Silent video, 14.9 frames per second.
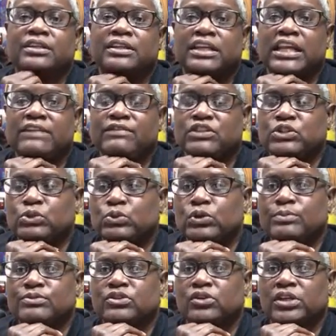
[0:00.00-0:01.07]
gave it to
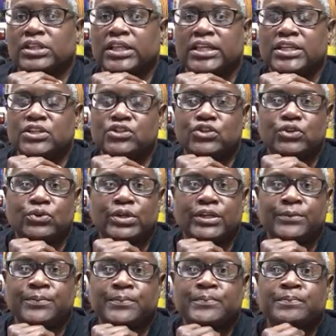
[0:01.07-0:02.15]
them so that they could do it